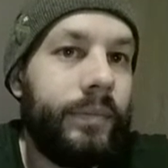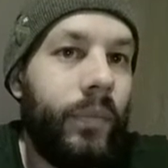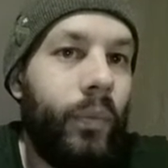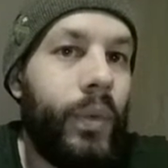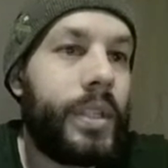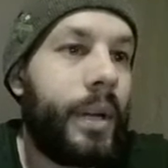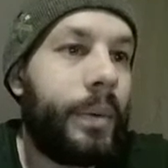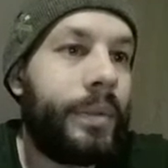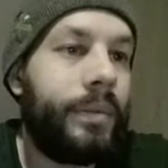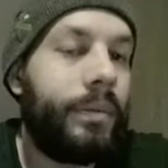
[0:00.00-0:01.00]
which I
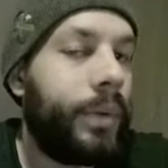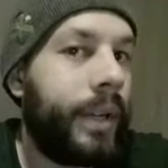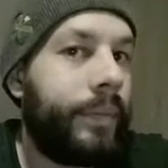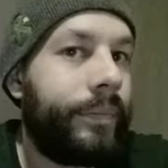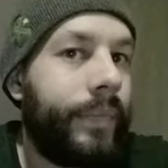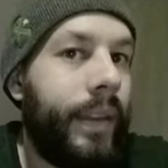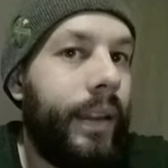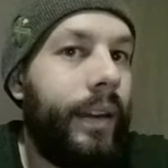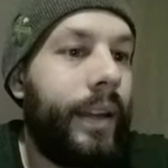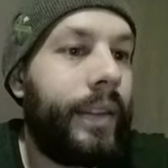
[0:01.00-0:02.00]
would win.
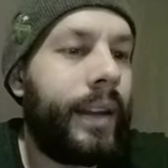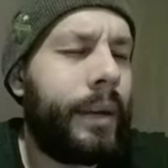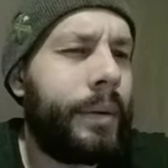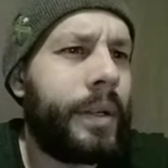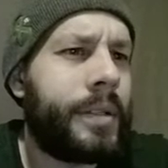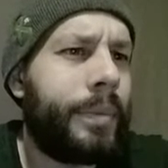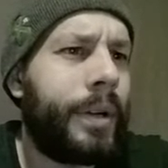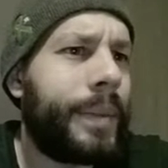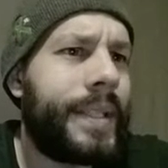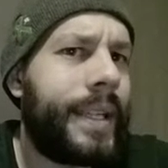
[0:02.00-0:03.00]
And then I would also
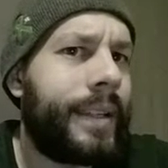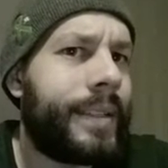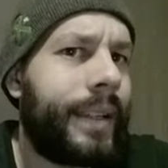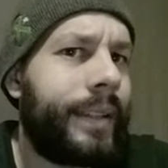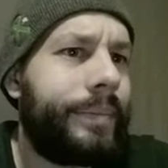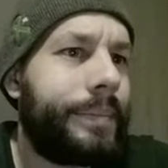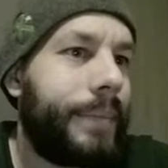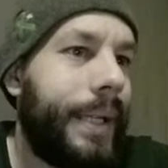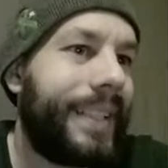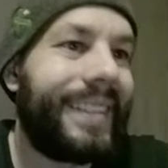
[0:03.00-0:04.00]
probably take his knight
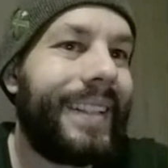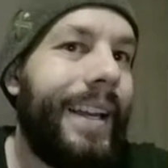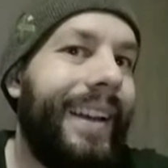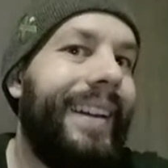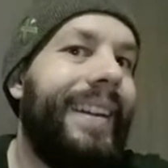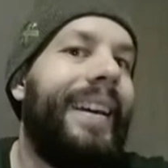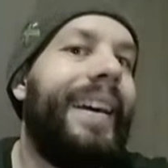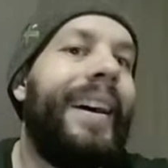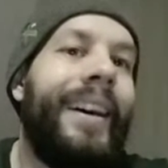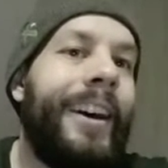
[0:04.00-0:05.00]

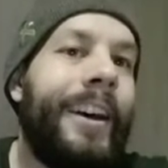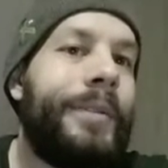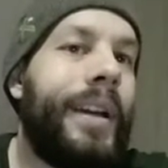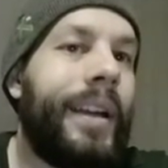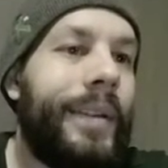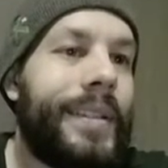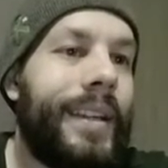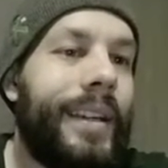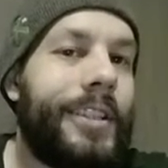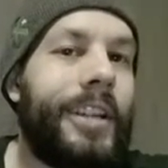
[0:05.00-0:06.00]
after I gave his
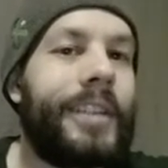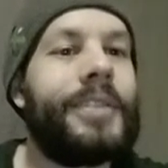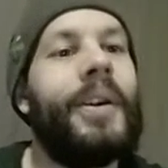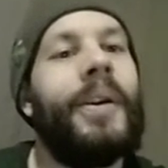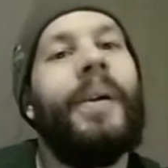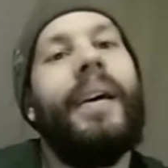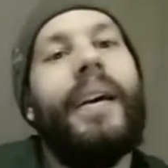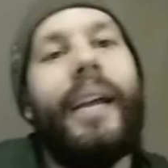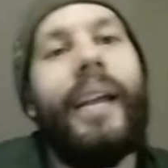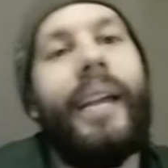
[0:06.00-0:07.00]
king a check. So
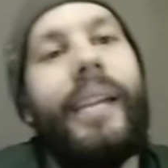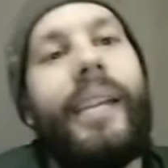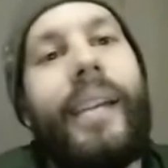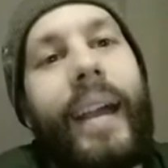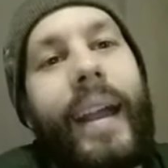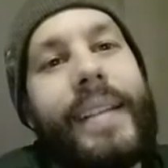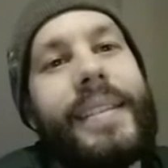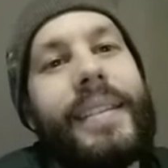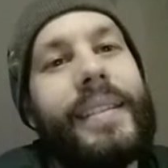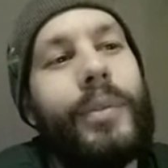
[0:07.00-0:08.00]

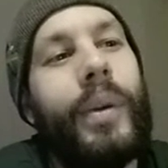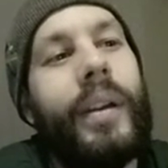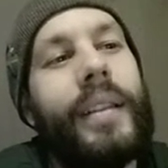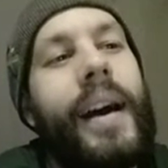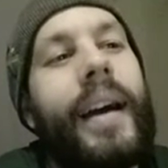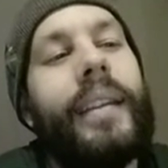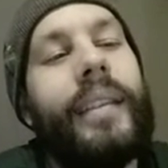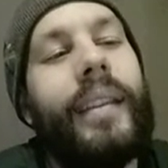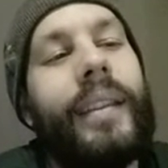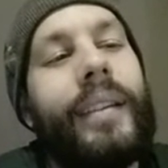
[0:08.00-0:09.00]
it's a weird
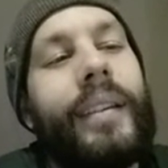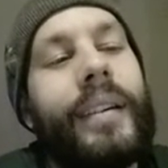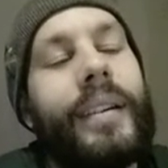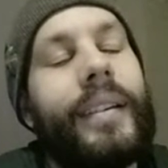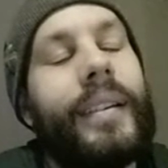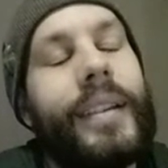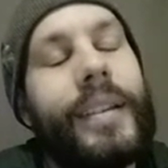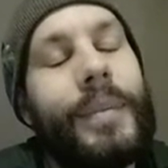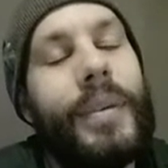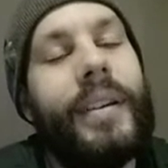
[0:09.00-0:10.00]
line that the
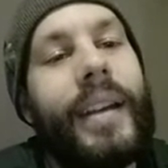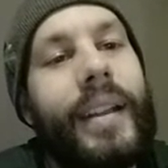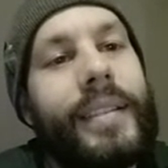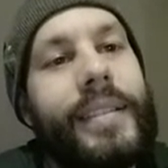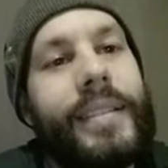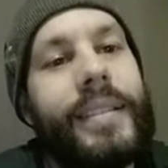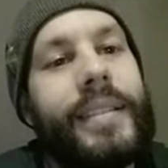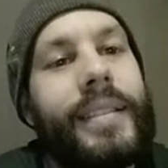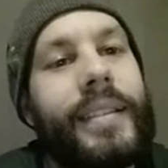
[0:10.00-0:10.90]
computer analysis is